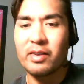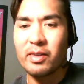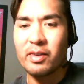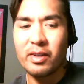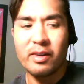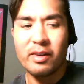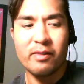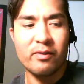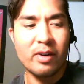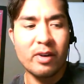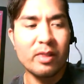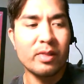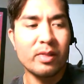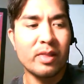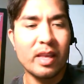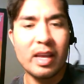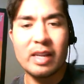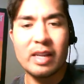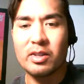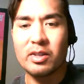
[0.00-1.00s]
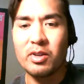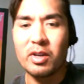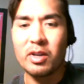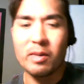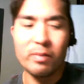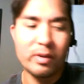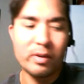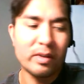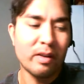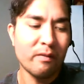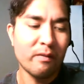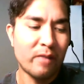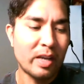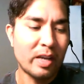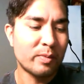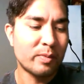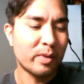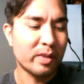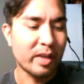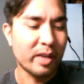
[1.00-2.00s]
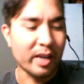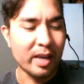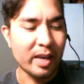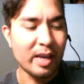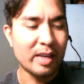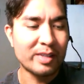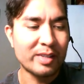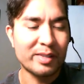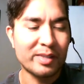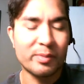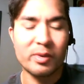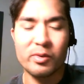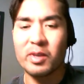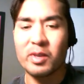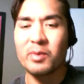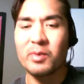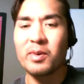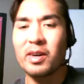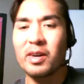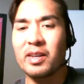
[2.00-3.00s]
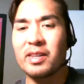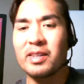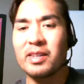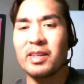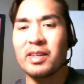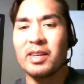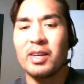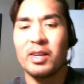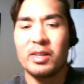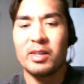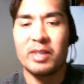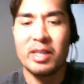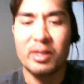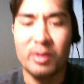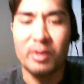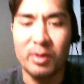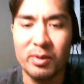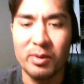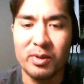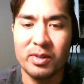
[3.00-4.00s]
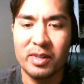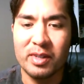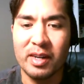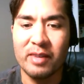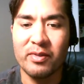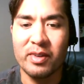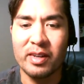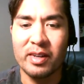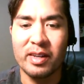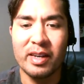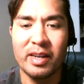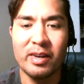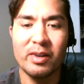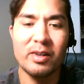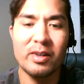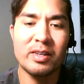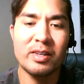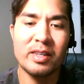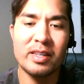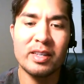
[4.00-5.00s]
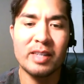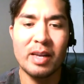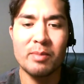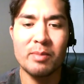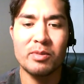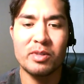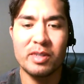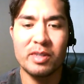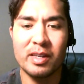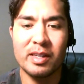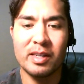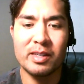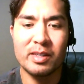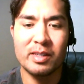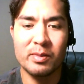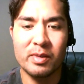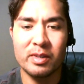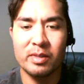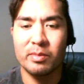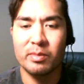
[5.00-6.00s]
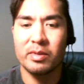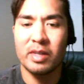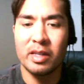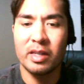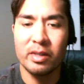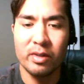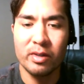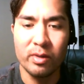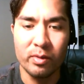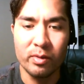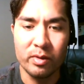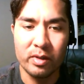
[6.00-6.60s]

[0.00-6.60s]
Fun things, and you can put it on Facebook like, hey, someone really wanted Dean Koontz stuff, and here it is. I'm sending someone some Dean Koontz stuff.